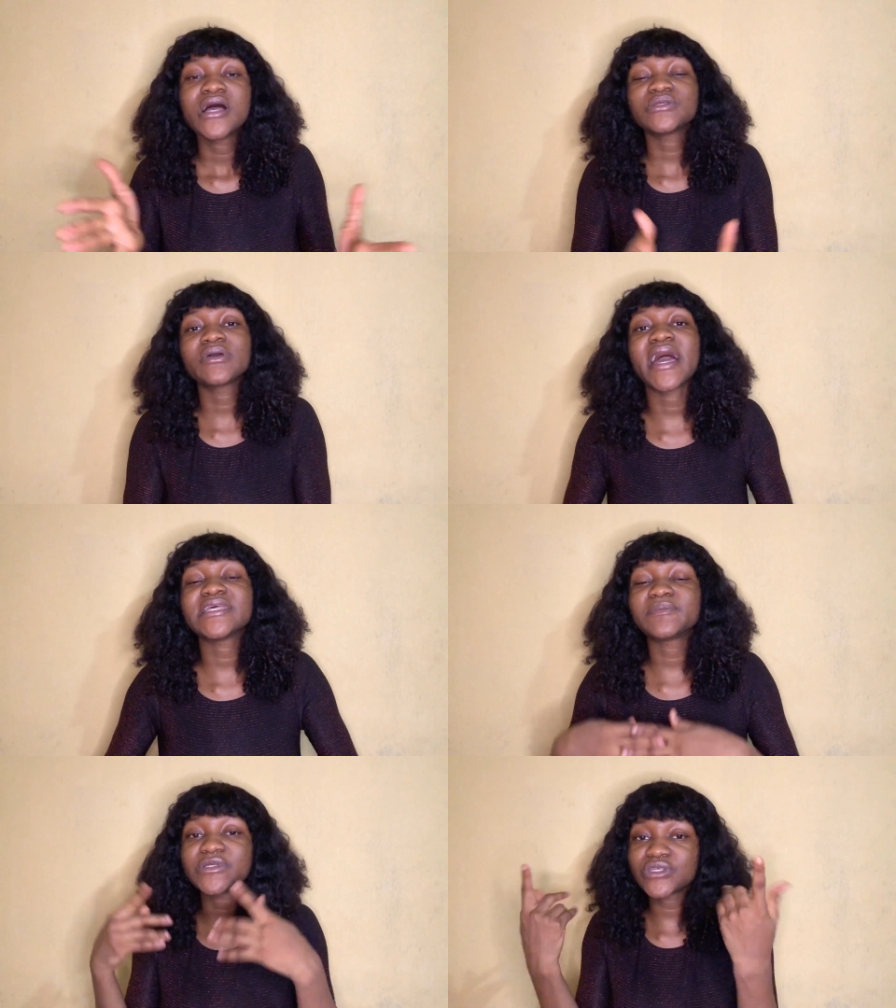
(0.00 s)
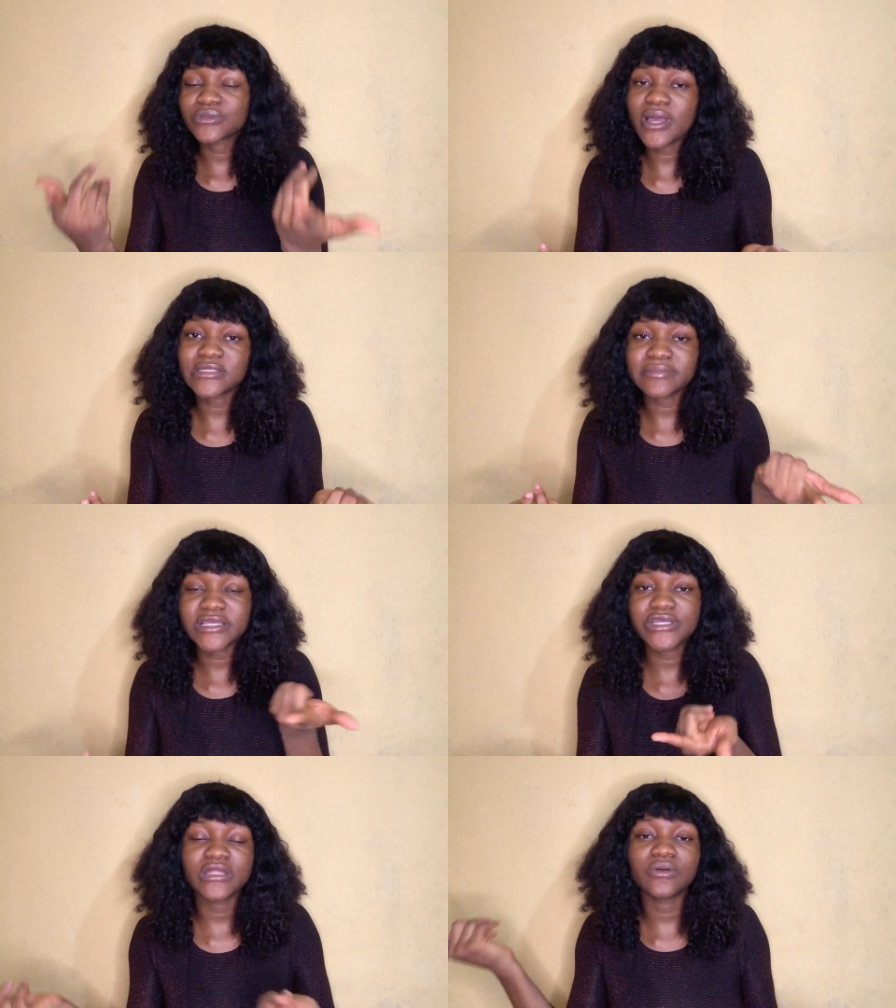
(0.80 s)
So guys, please subscribe to
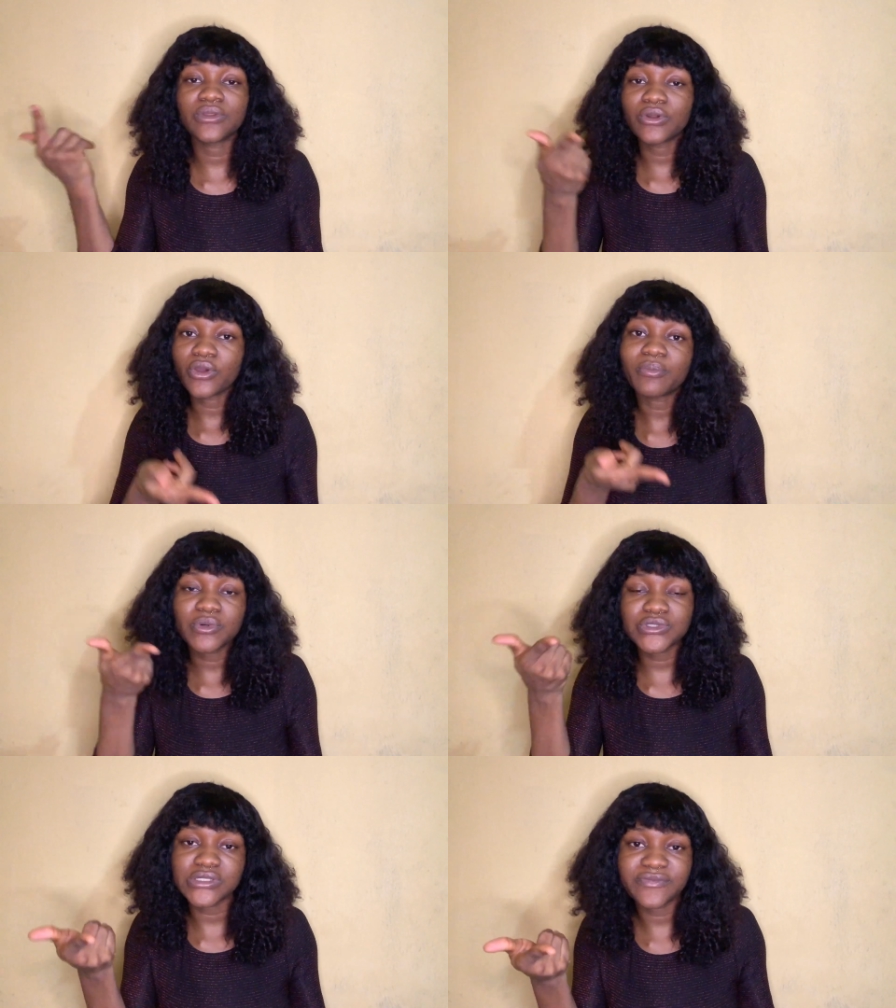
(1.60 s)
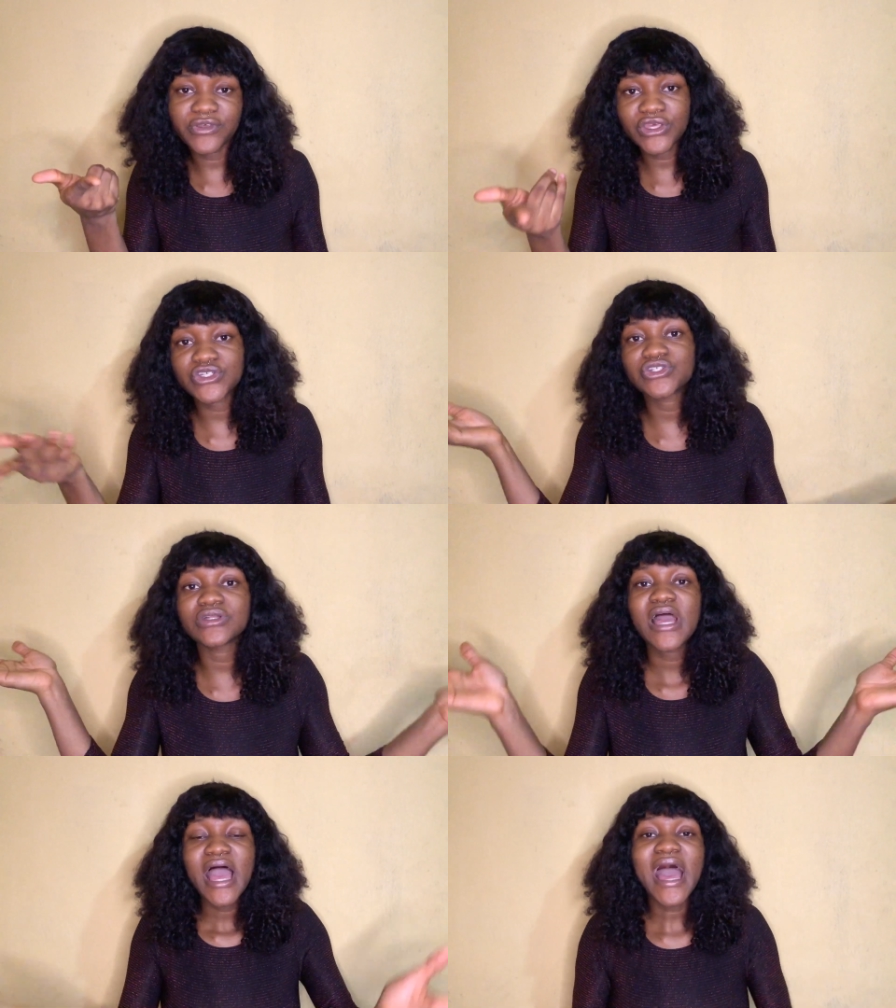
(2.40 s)
my channel, turn on your post
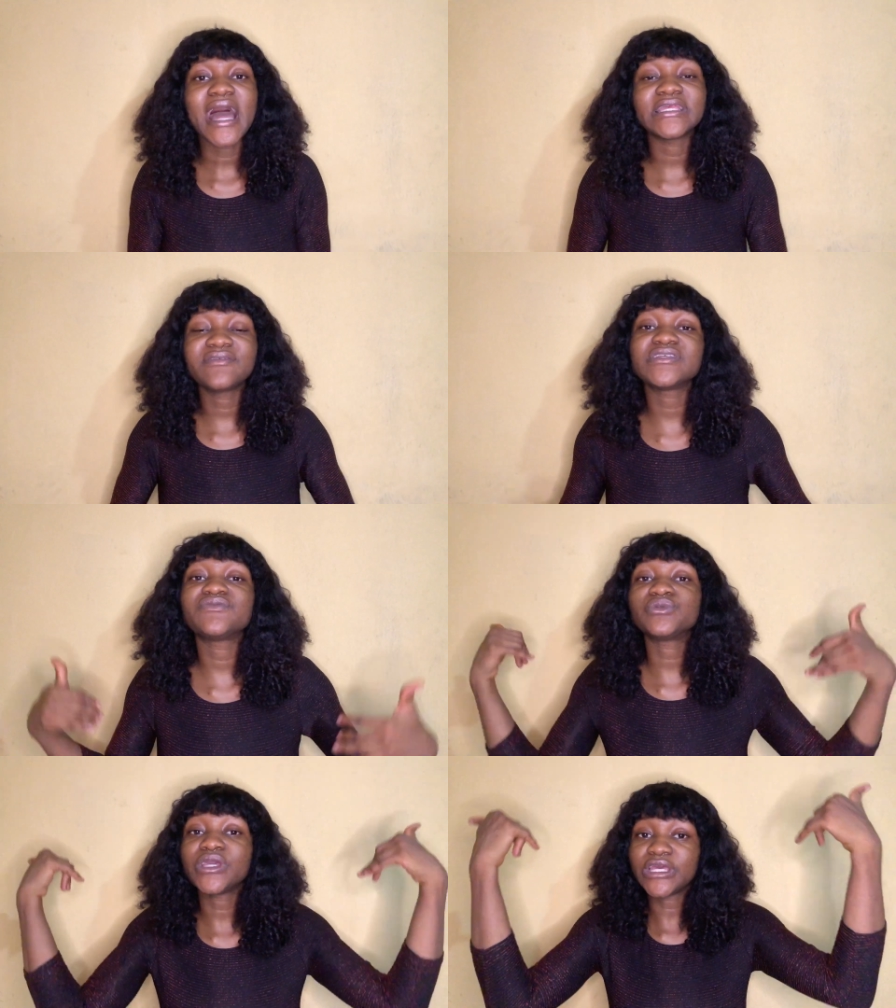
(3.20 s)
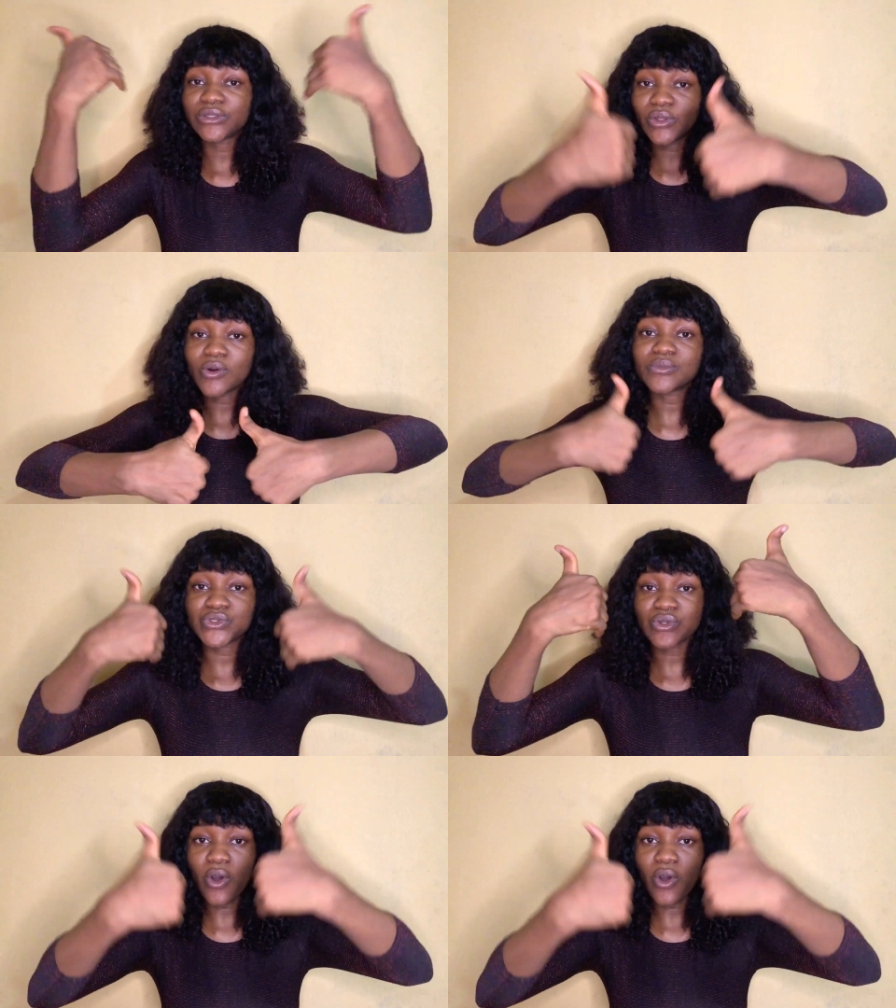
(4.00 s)
notification, and give this video a thumbs